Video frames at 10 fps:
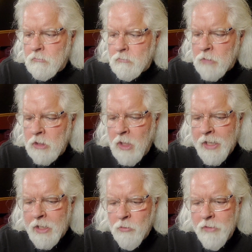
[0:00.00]
like
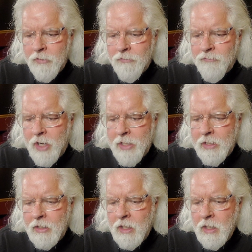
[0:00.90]
a river,
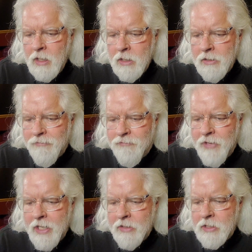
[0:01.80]
finding the
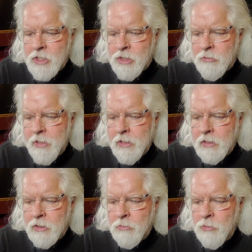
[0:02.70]
faith and strength
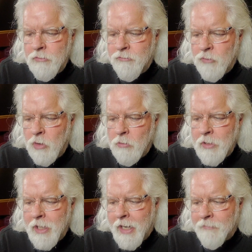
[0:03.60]
to move forward
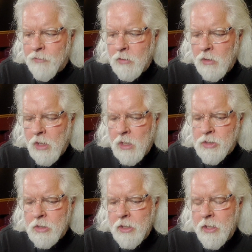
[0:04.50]
after loss
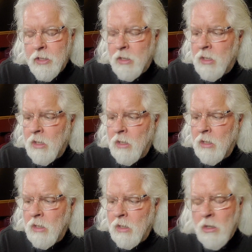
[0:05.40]
and
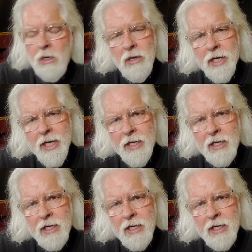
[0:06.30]
heartache?